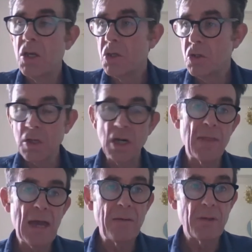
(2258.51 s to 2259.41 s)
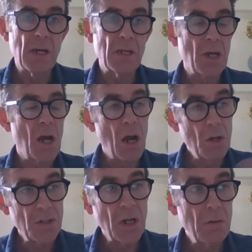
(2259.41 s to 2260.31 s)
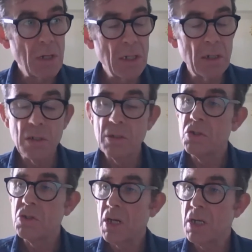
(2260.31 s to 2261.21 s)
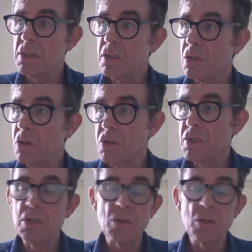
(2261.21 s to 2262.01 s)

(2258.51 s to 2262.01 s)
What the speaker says: You can either have it as host only shares content,